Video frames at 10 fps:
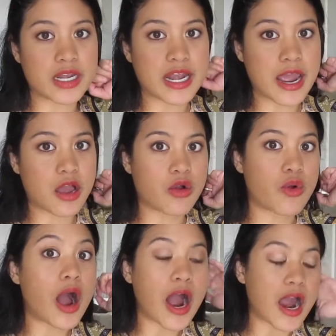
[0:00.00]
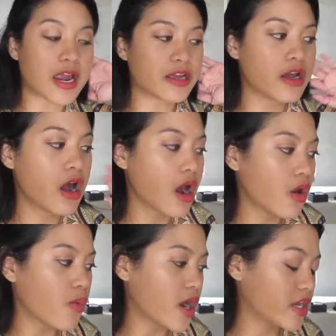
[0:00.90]
now I
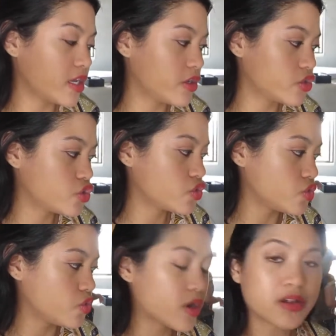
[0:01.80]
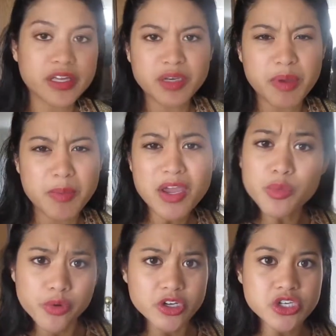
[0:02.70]
wanted to clean my makeup
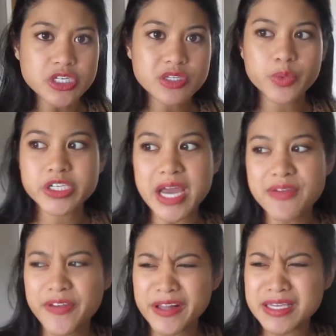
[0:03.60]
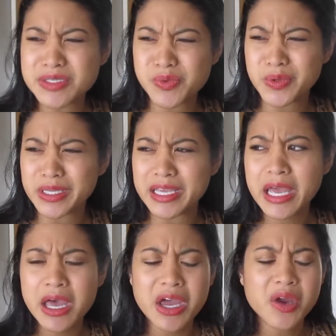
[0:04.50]
brushes, which I feel like is a really
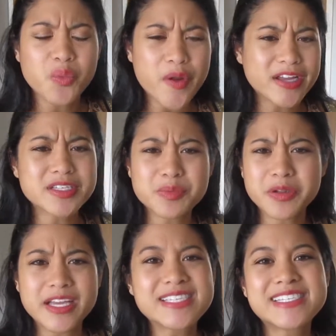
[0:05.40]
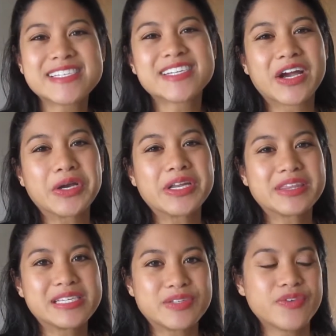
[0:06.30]
random place to start
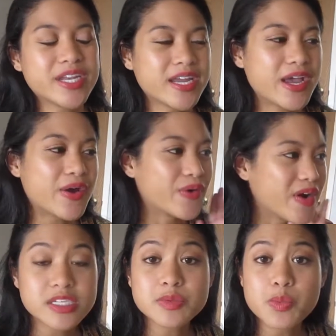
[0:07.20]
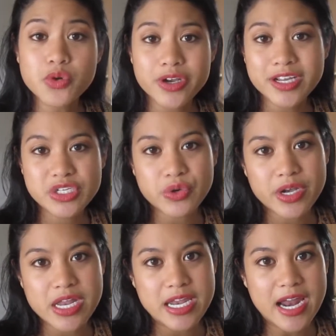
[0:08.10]
this video. This morning,
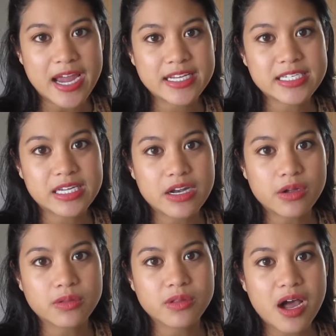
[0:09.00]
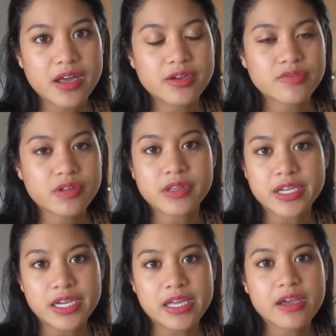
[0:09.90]
Jordan and I did a lot of
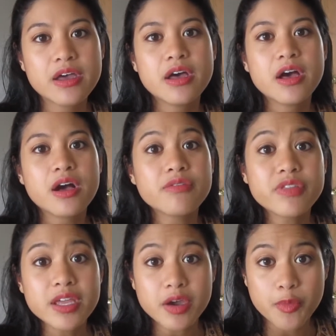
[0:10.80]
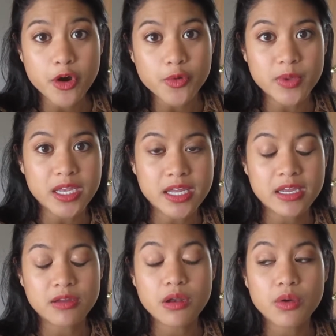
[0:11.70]
cleaning of the apartment.
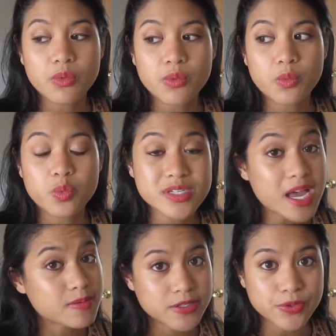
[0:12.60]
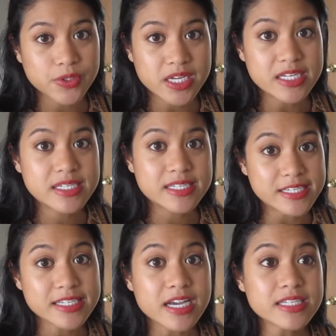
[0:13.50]
It was absolutely
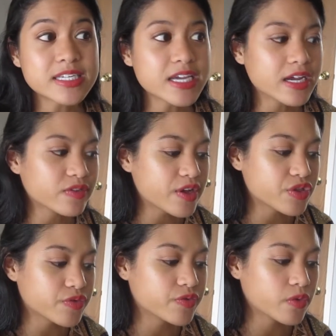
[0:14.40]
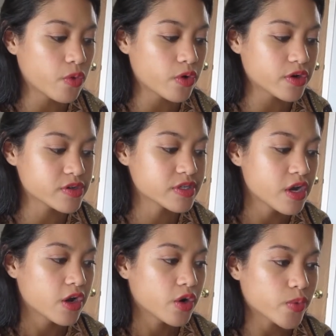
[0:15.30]
disgusting. Like the floors
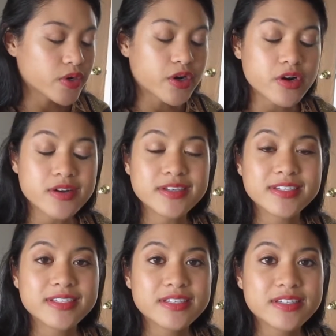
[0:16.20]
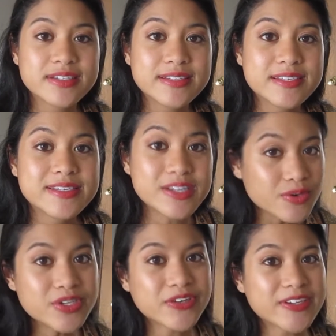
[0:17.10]
were
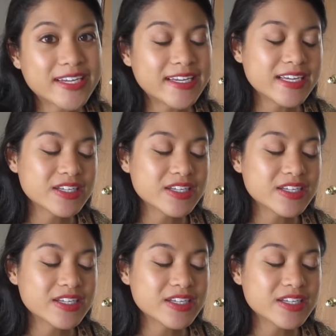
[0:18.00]
so dirty